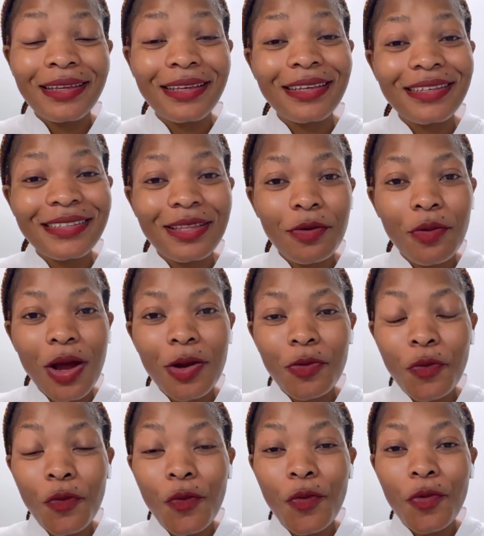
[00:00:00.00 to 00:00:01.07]
He's the one
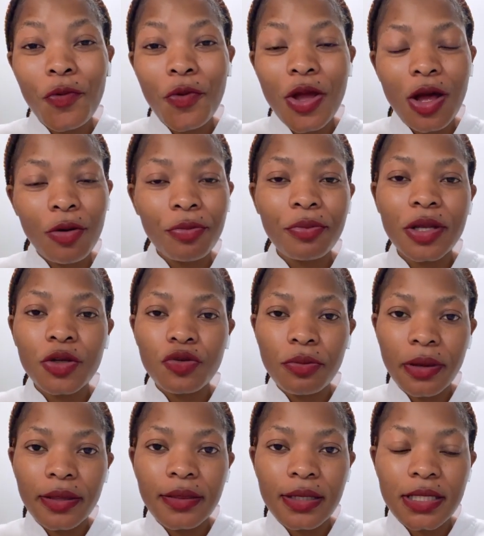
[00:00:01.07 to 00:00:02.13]
who helped me to
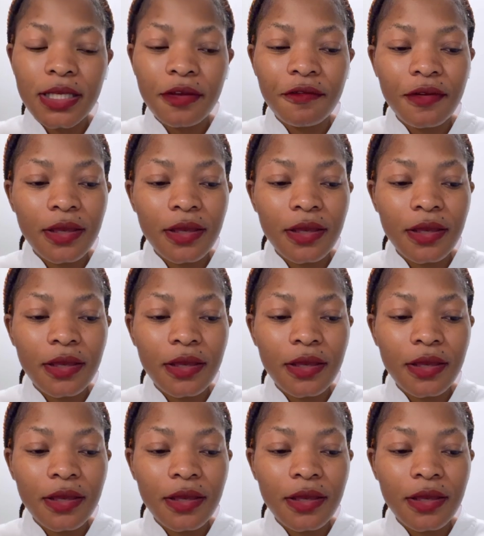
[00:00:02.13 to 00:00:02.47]
make the CV.